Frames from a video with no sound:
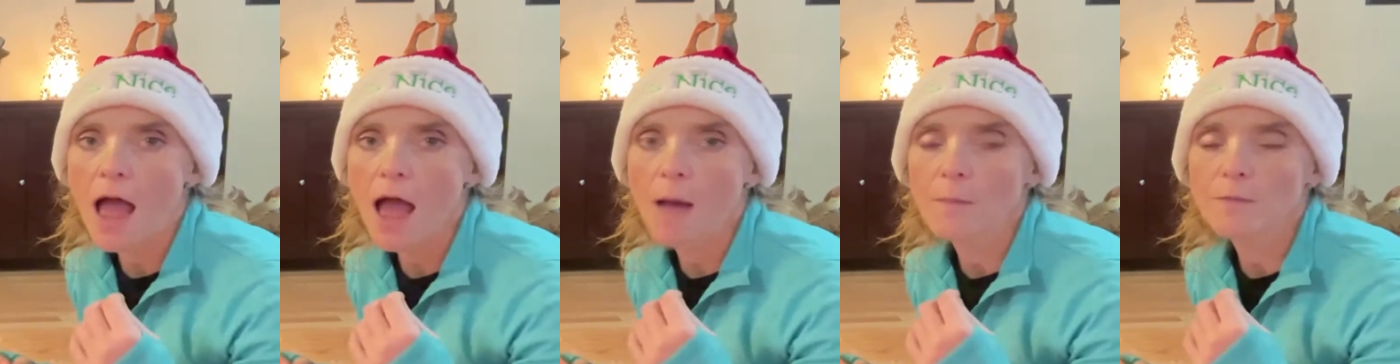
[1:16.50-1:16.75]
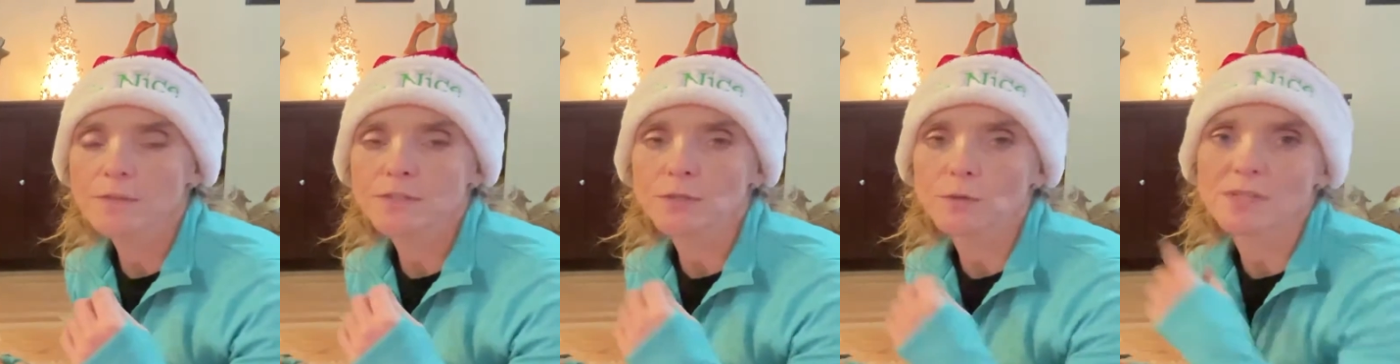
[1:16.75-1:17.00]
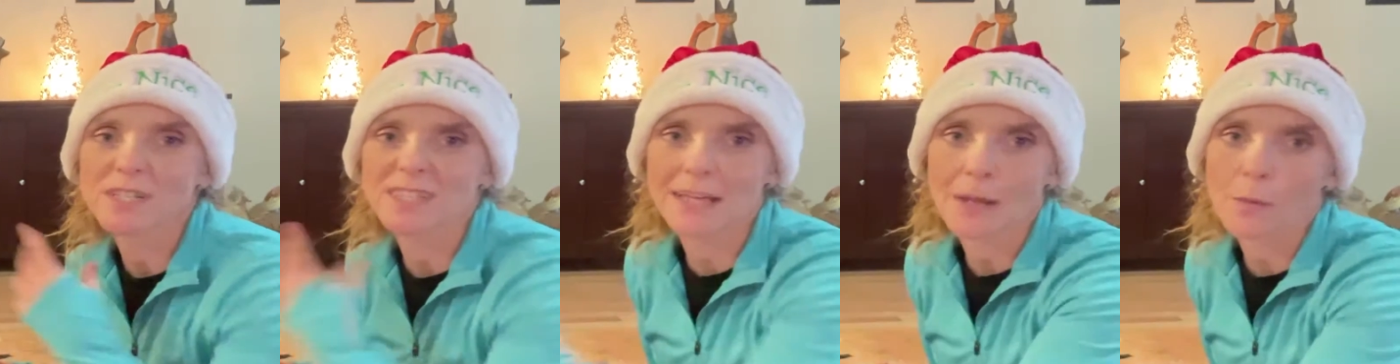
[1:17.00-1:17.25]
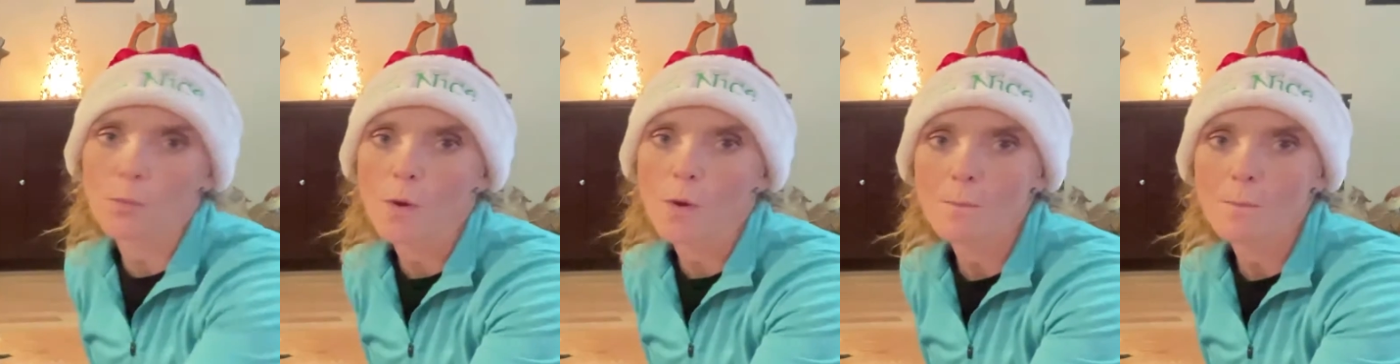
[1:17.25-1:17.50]
So she'll
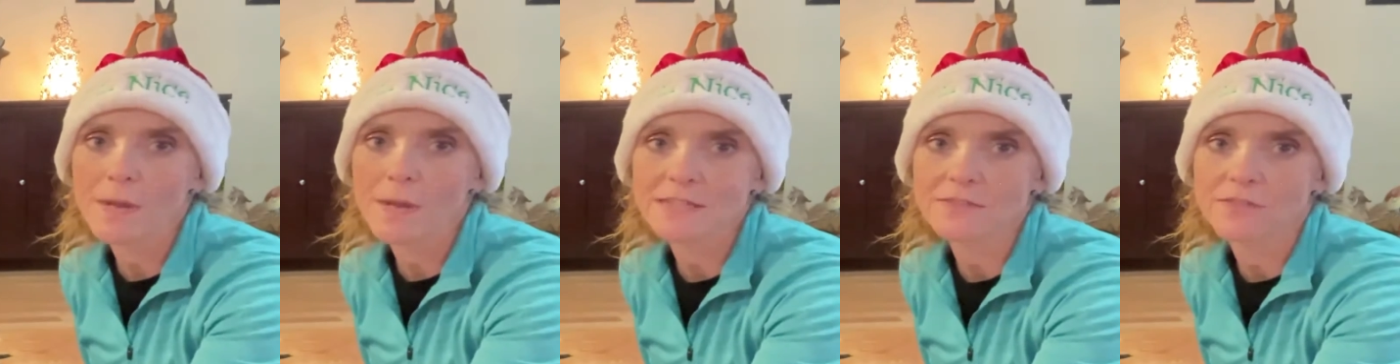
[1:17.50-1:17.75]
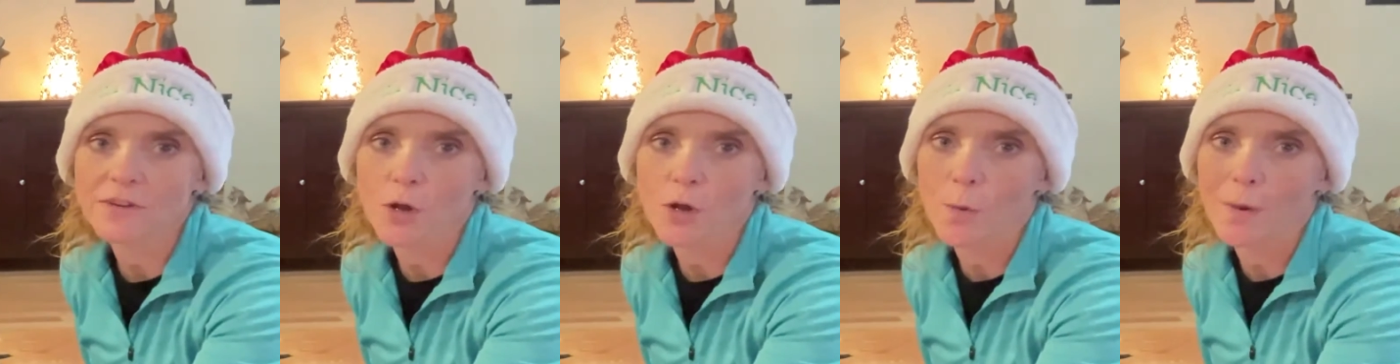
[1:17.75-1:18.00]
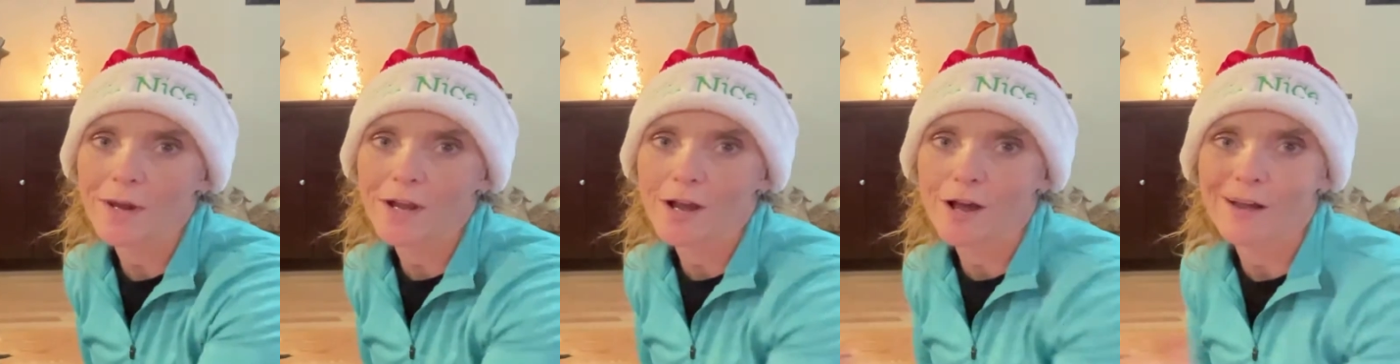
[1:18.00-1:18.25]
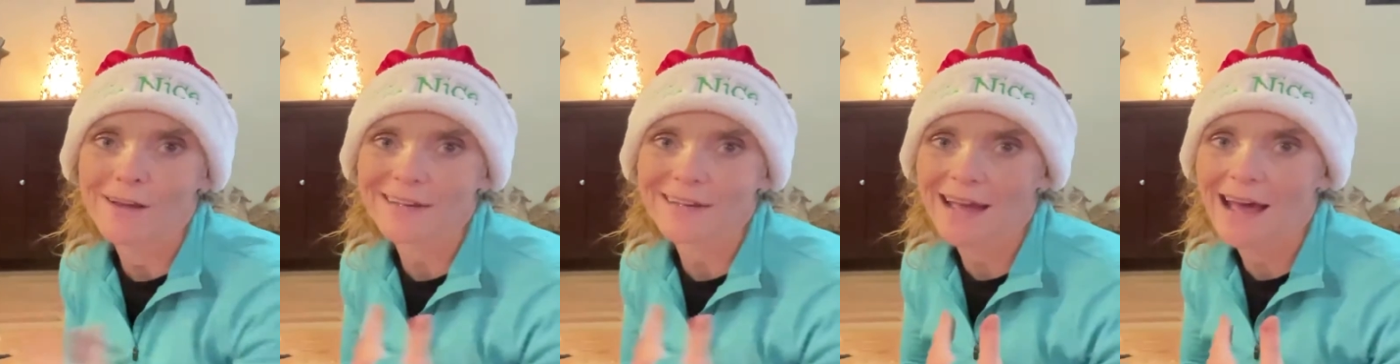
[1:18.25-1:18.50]
get one piece for going
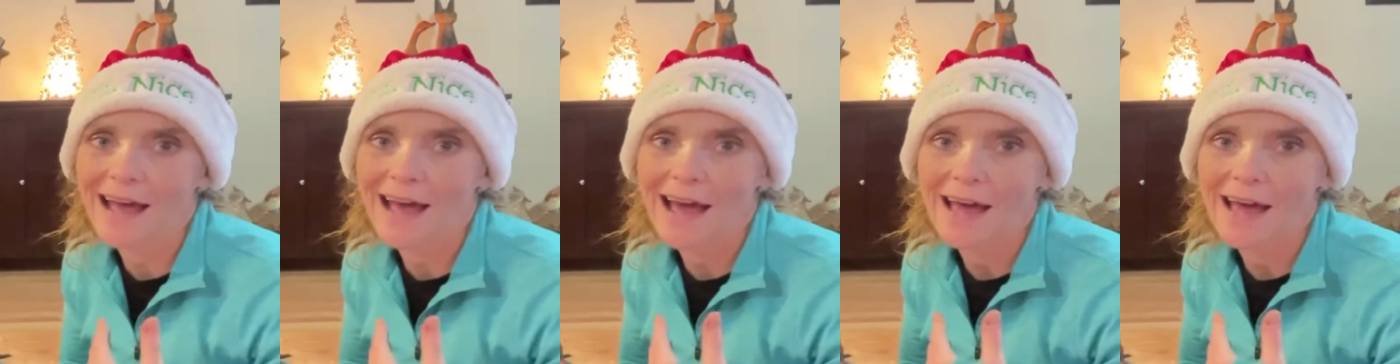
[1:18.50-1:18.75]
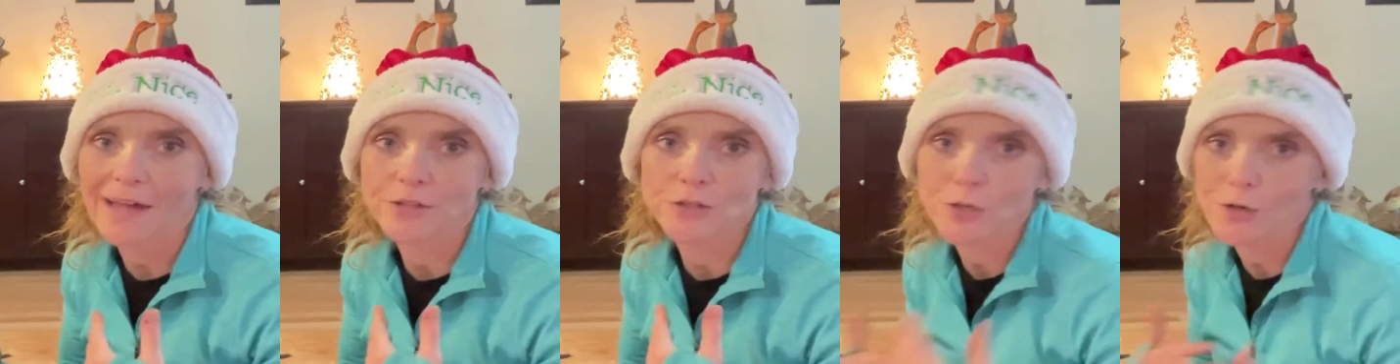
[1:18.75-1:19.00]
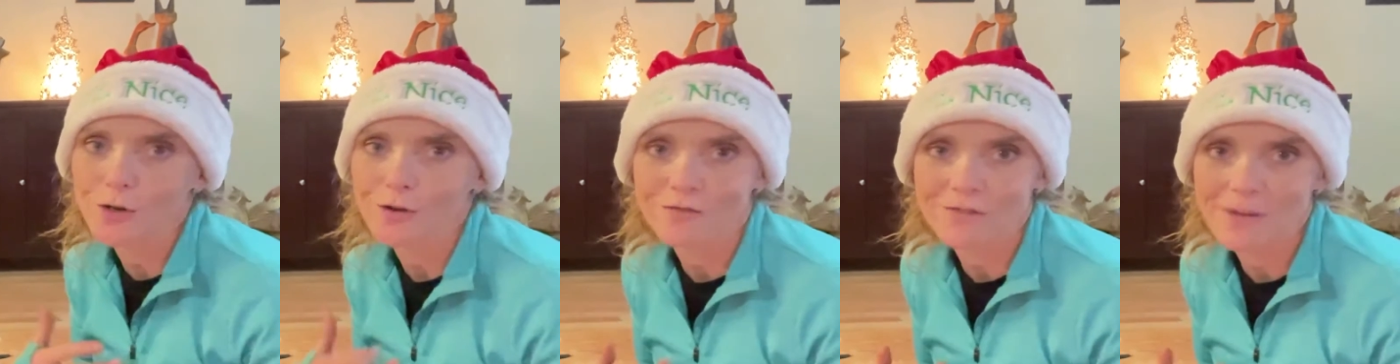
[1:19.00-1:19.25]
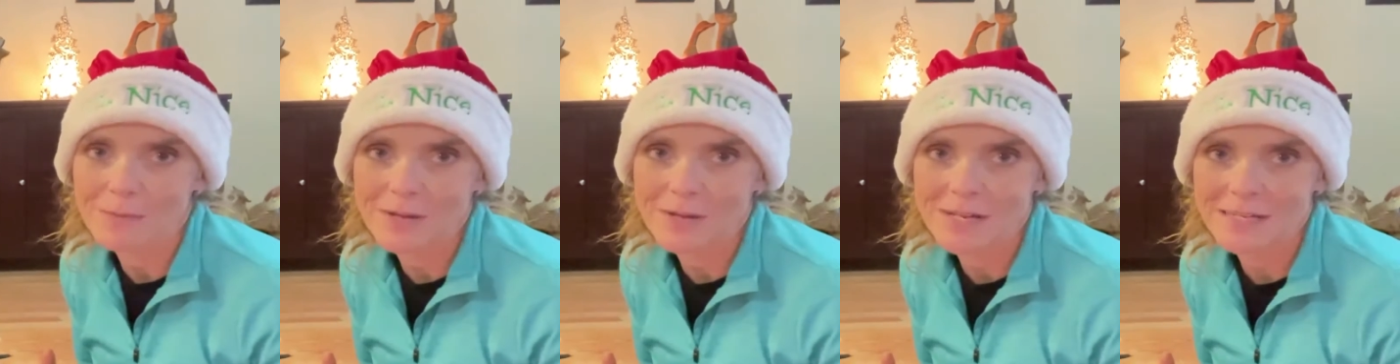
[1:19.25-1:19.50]
out and 2 or
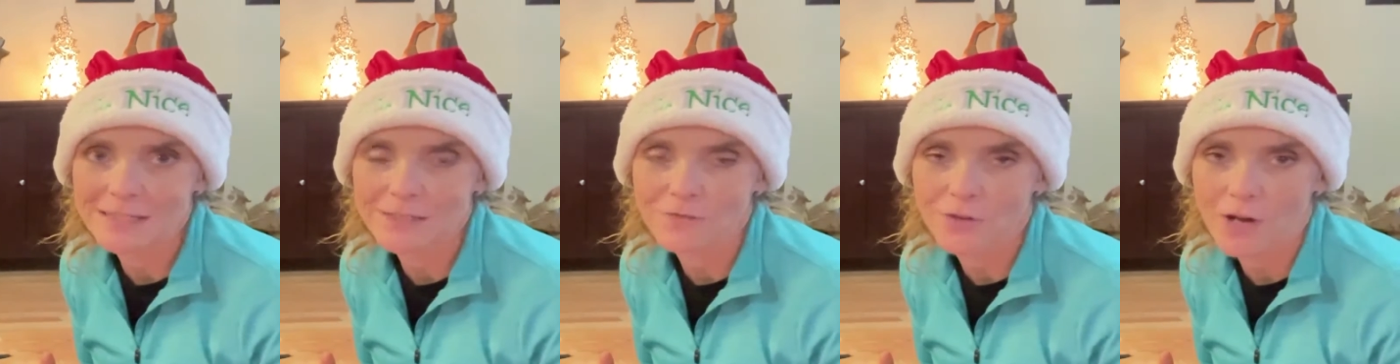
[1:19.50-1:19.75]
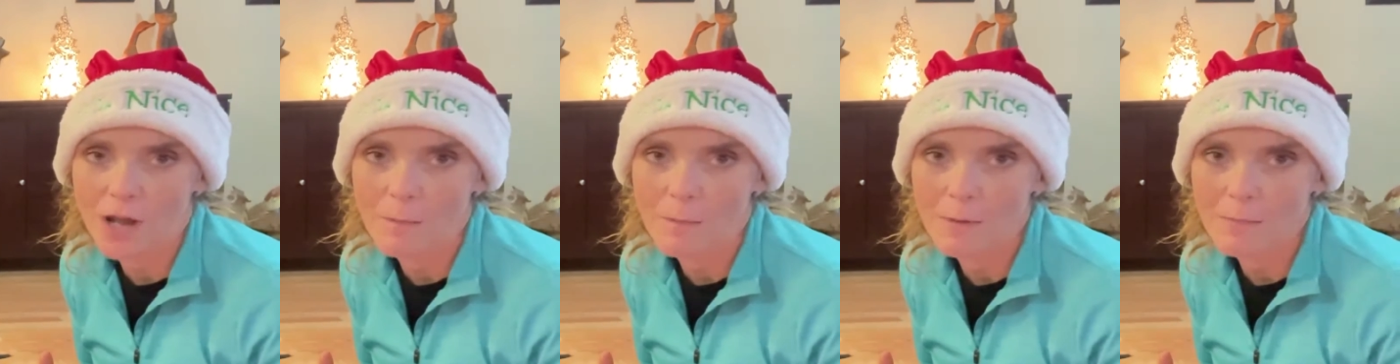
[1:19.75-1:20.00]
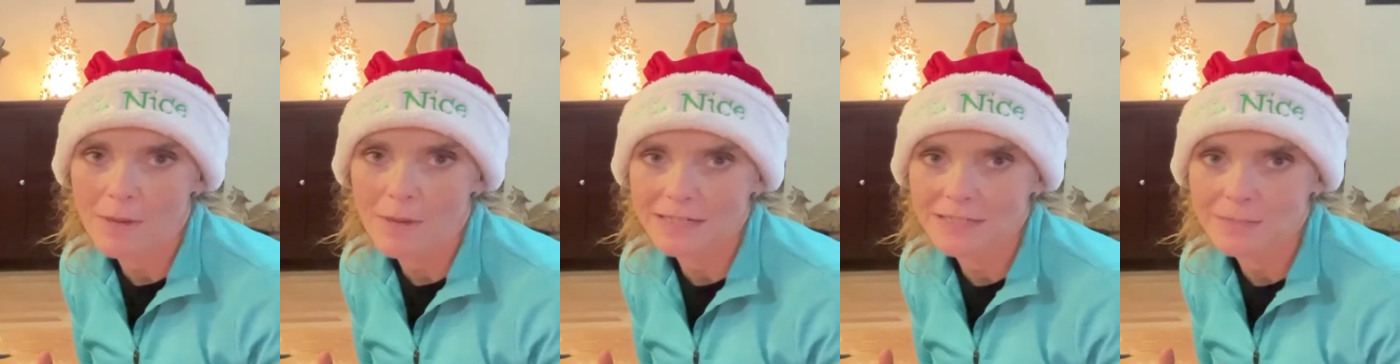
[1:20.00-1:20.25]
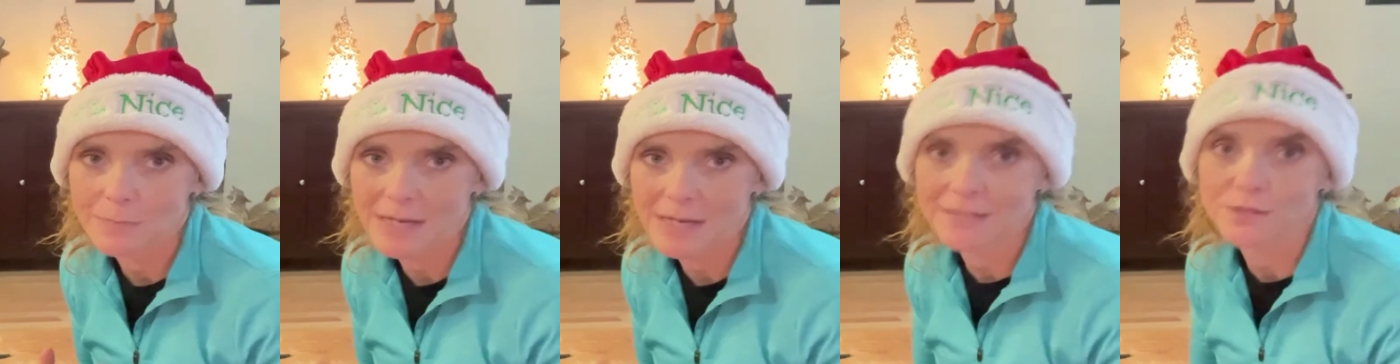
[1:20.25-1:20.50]
3 pieces for coming back
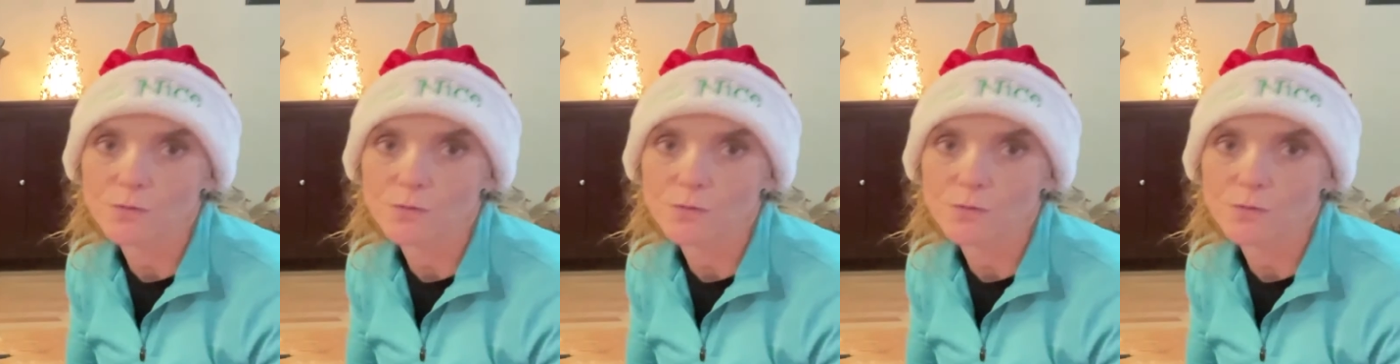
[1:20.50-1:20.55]
to me.